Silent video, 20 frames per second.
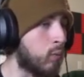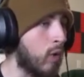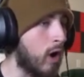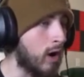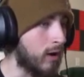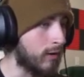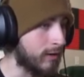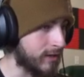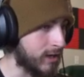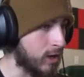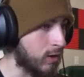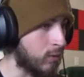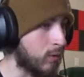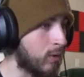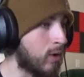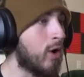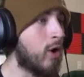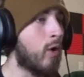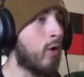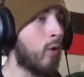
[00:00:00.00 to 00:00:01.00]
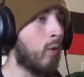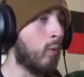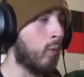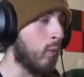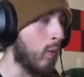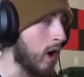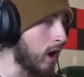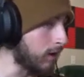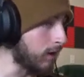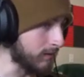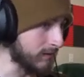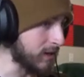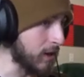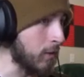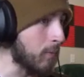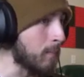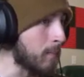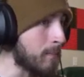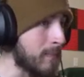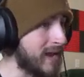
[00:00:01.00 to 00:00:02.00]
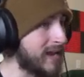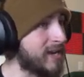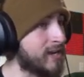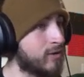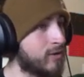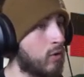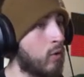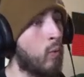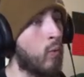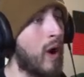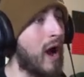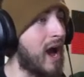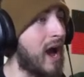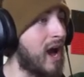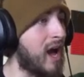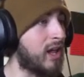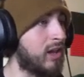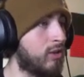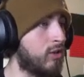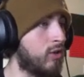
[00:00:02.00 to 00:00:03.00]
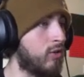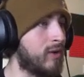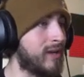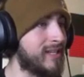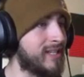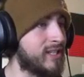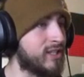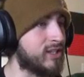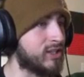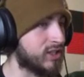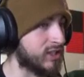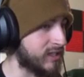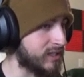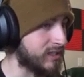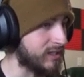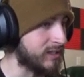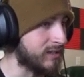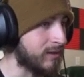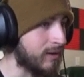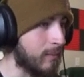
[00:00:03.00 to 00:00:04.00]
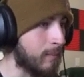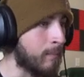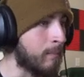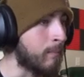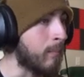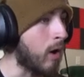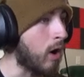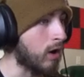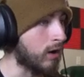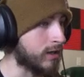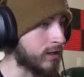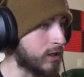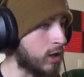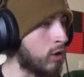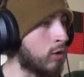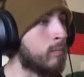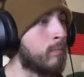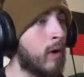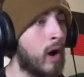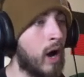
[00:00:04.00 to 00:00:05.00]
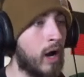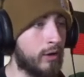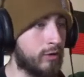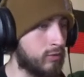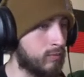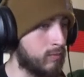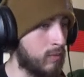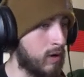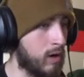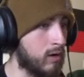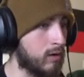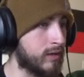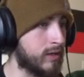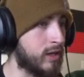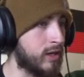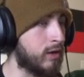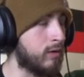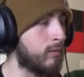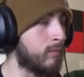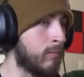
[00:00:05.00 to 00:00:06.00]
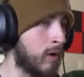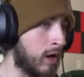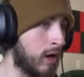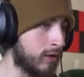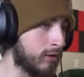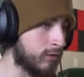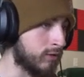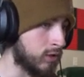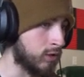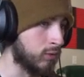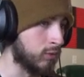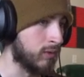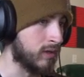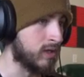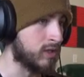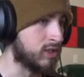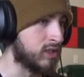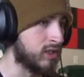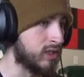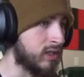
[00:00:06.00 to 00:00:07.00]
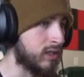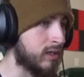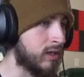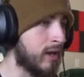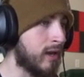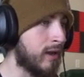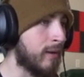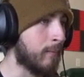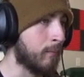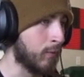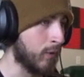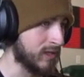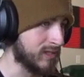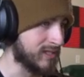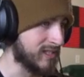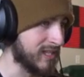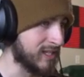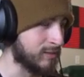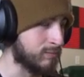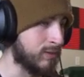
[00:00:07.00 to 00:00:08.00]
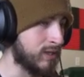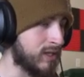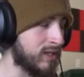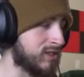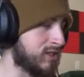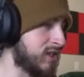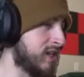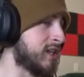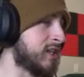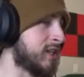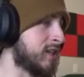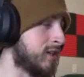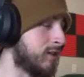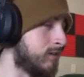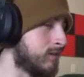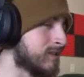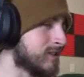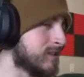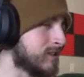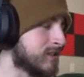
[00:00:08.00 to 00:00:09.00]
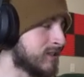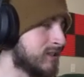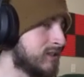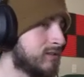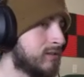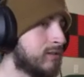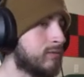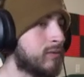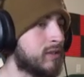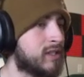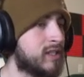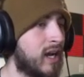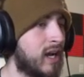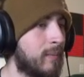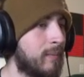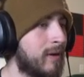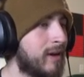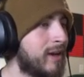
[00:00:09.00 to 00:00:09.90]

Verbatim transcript: Wario, Wario Man, Waluigi, Mario, oh, Modern Mario, Modern Luigi, Princess Peach, hey girl, what's up?